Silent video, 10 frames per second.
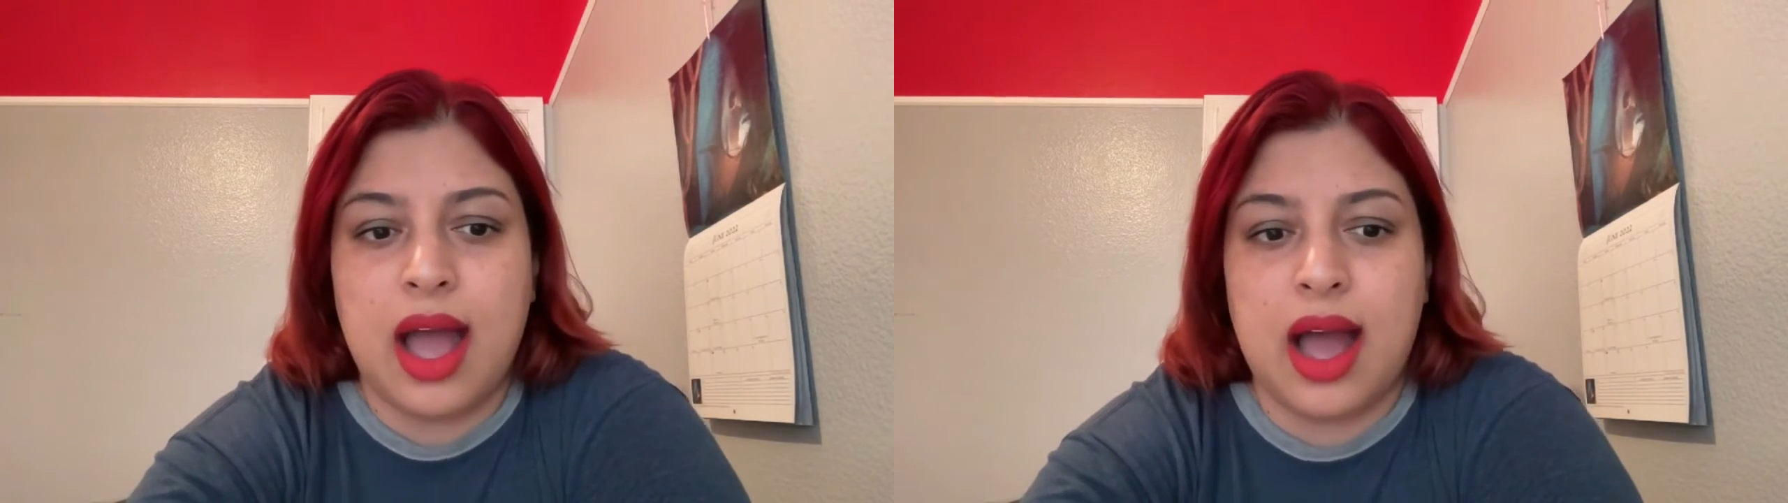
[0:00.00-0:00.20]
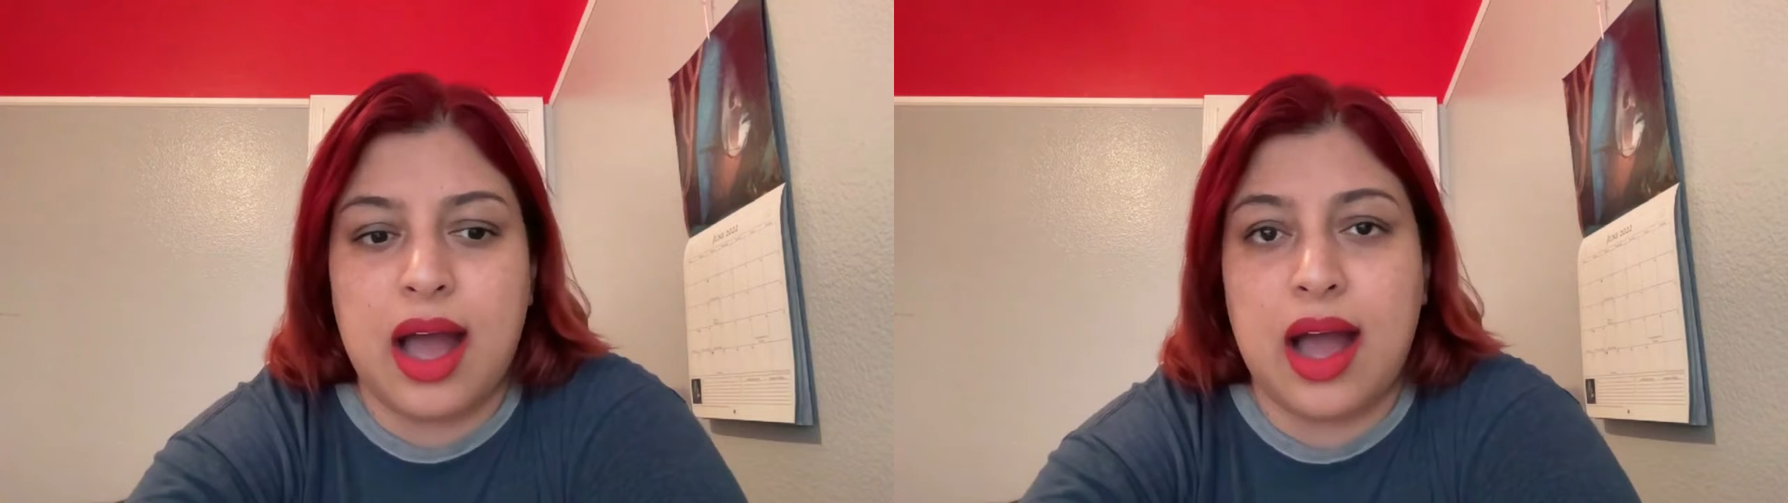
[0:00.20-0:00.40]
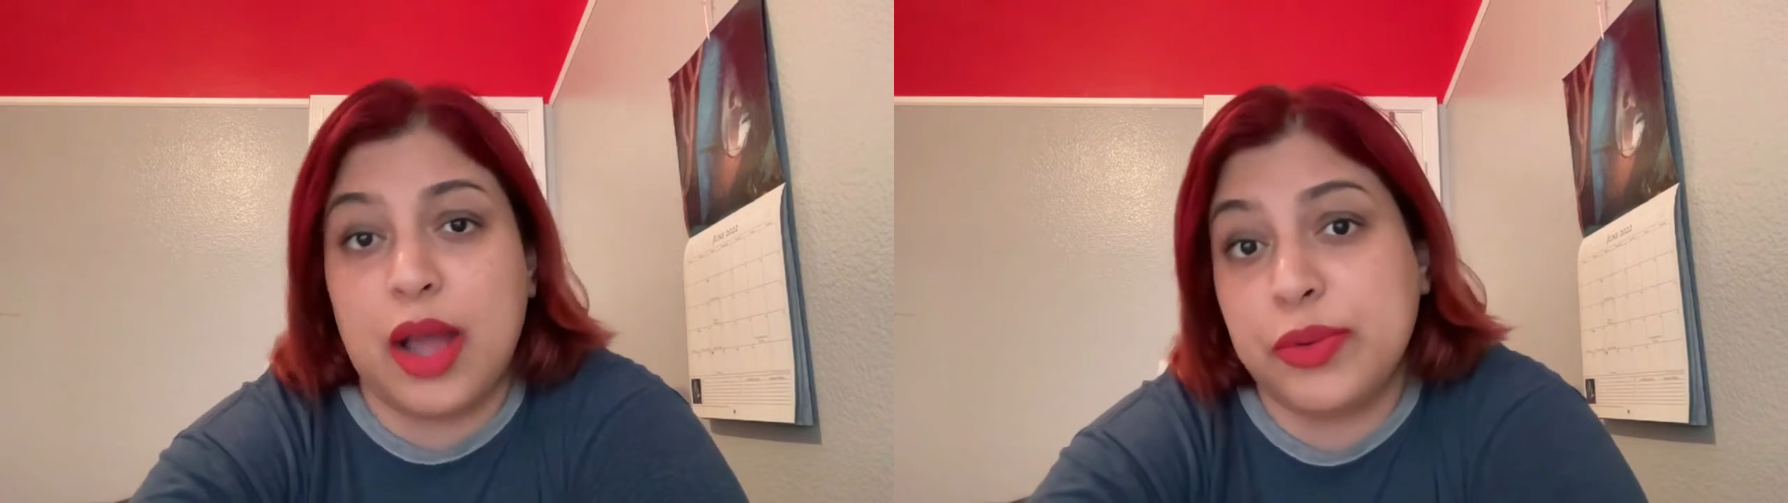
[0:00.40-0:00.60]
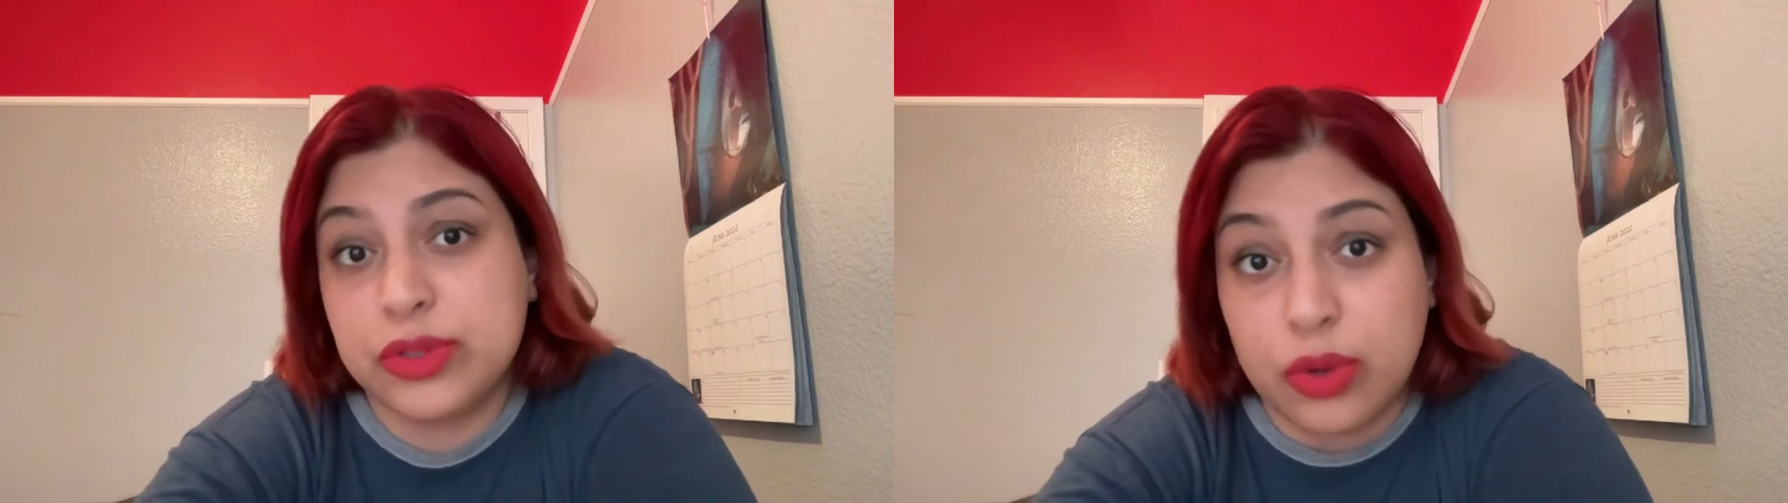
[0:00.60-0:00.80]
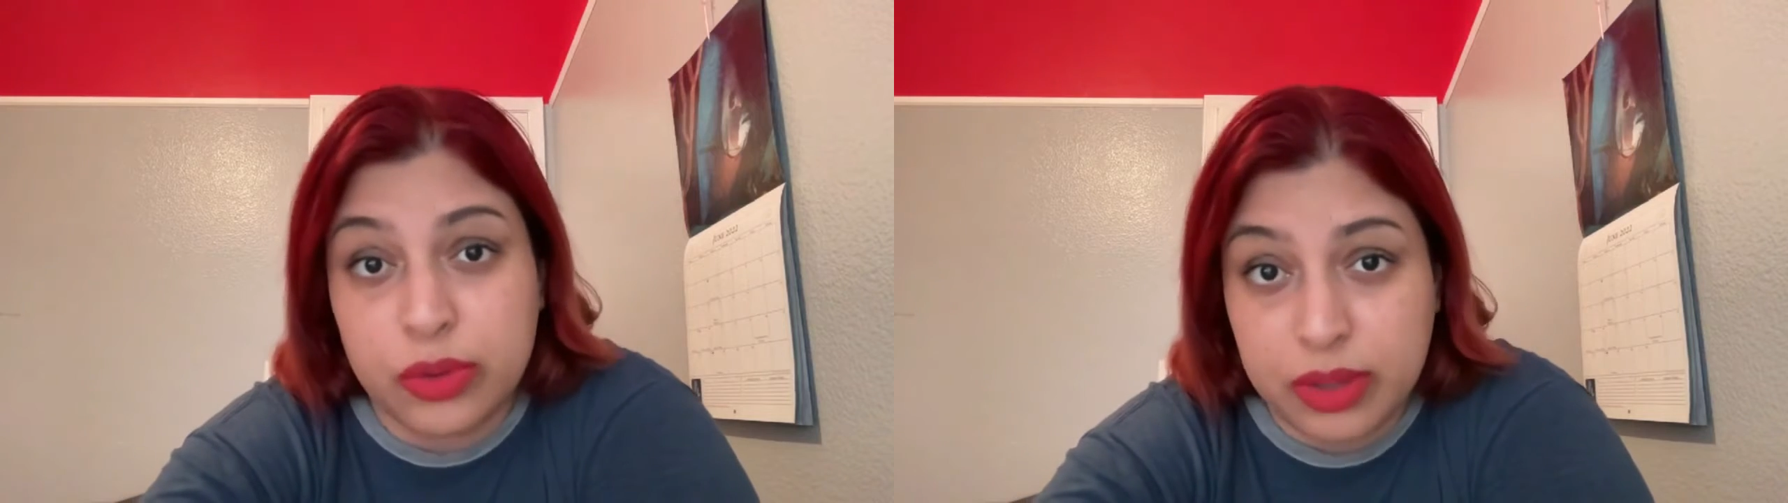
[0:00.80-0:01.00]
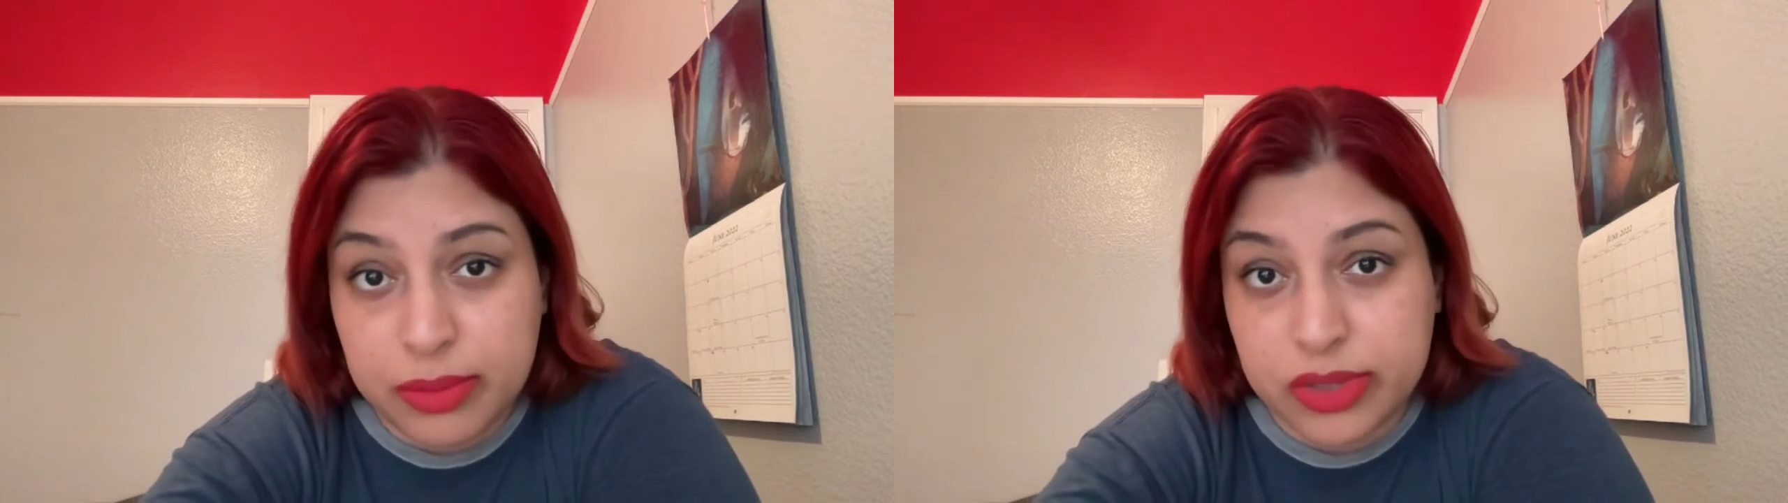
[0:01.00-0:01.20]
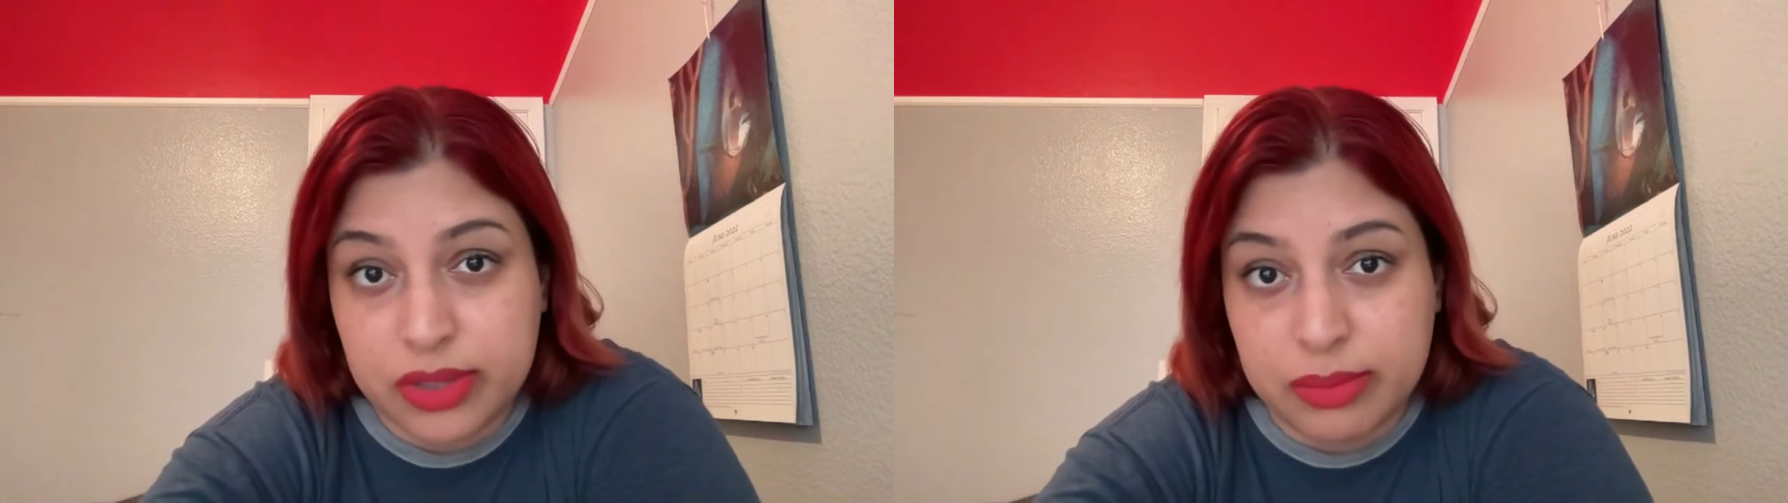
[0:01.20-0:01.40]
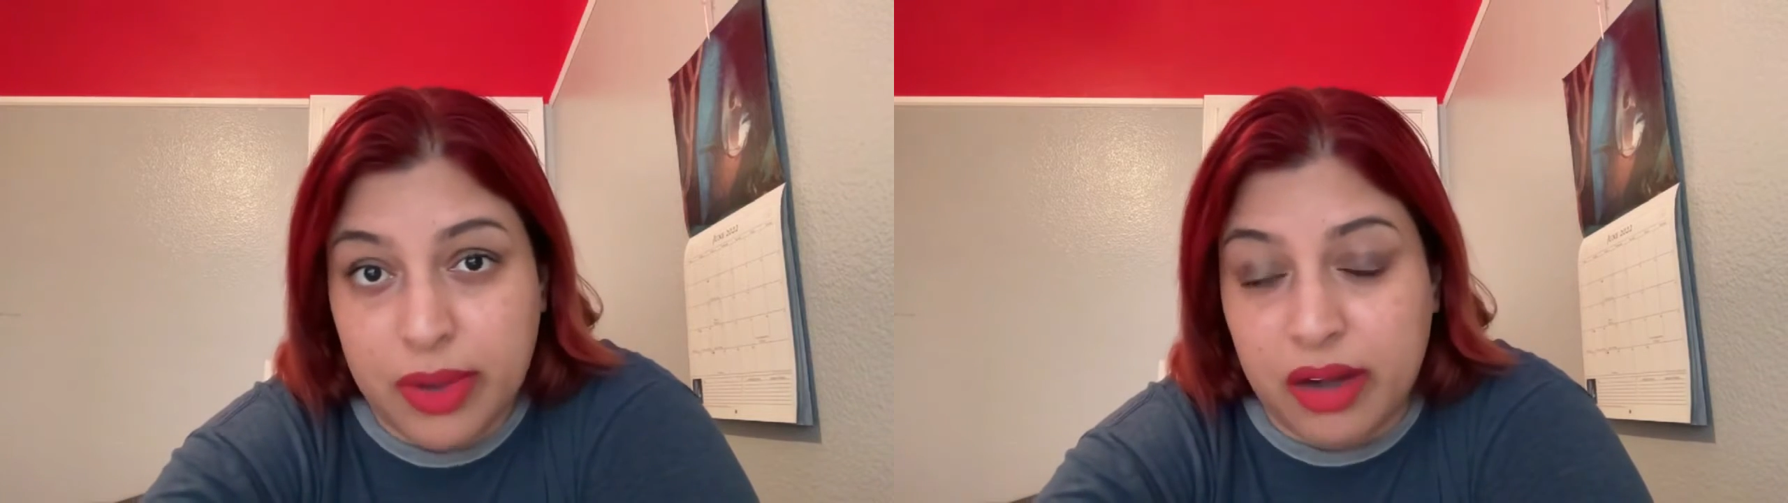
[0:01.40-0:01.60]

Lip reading: I was the only Muslim,